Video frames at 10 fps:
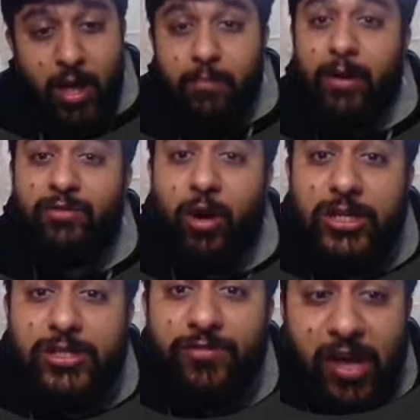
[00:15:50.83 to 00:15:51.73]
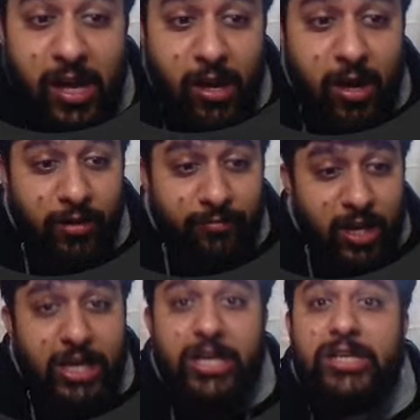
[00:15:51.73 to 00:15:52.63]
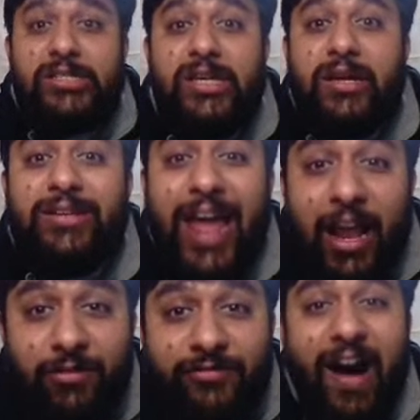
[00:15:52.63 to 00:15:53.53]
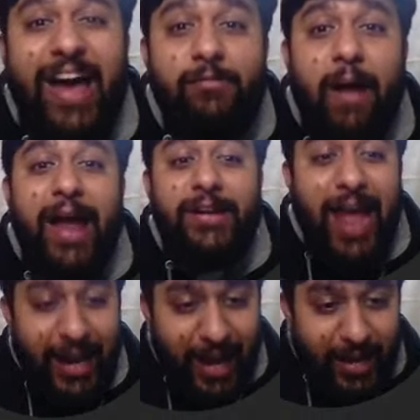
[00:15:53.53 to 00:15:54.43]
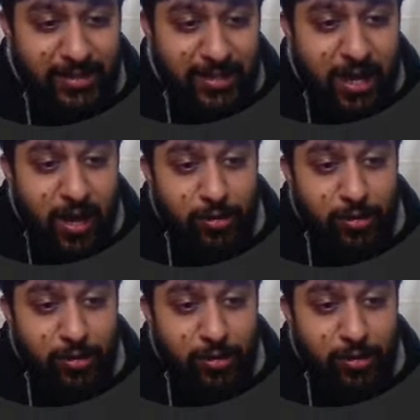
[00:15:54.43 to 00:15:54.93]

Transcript: But what is v? V is del phi by del x.